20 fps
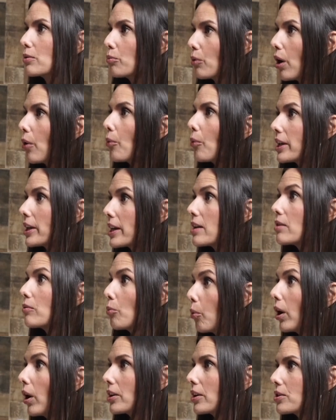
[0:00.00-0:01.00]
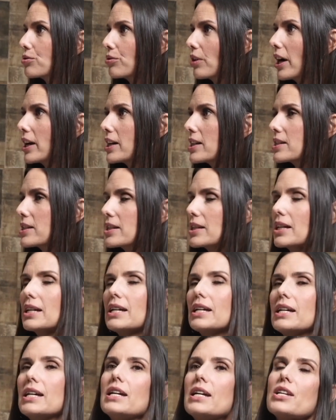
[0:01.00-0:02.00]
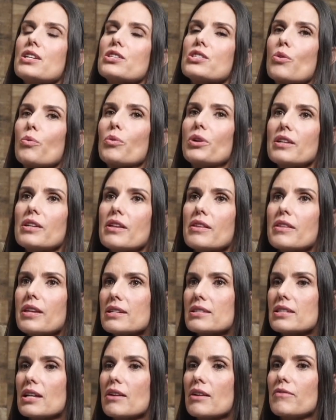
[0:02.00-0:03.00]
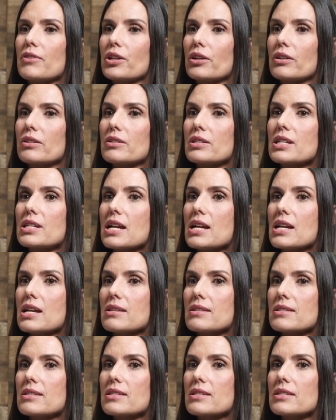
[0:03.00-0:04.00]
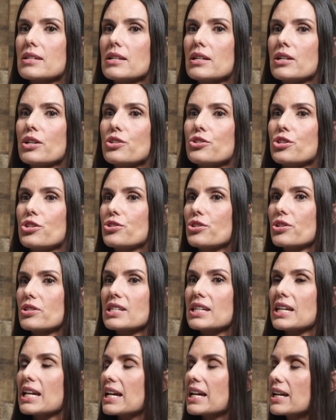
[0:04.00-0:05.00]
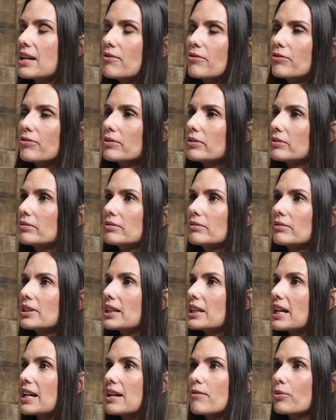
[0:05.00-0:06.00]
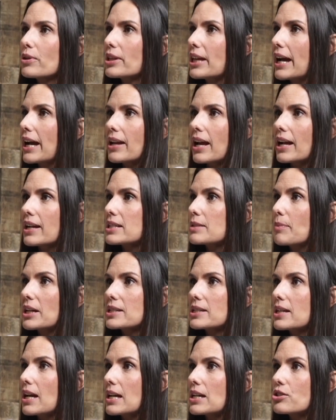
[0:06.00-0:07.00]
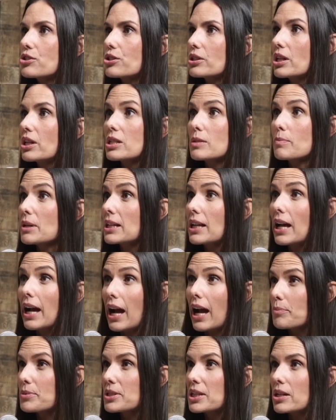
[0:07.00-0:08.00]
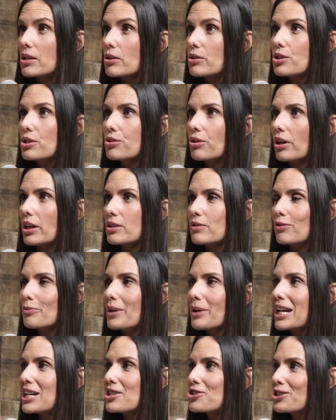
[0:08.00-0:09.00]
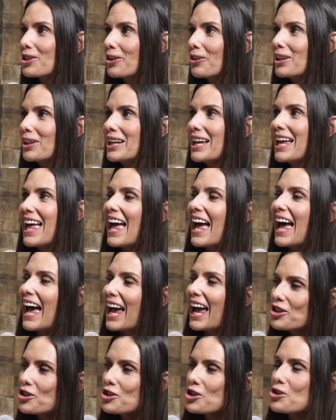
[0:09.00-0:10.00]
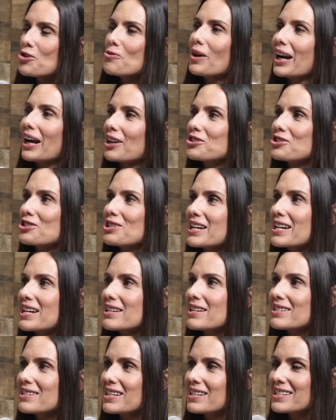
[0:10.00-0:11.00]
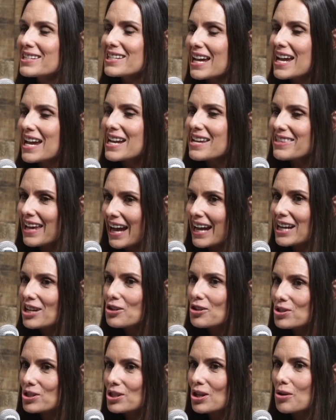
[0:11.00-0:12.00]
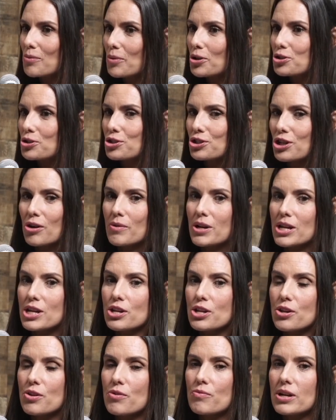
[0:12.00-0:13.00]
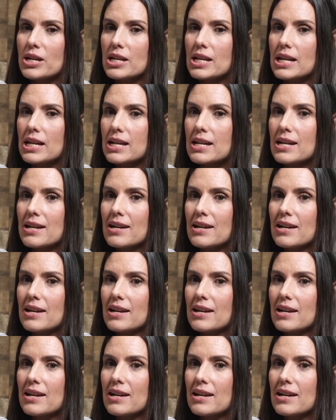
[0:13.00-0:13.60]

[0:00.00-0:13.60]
what we want, right? So one of the things I've learned is to just give without expectation. It's been absolutely transformational. And you actually today, thank you so much, Joey. You really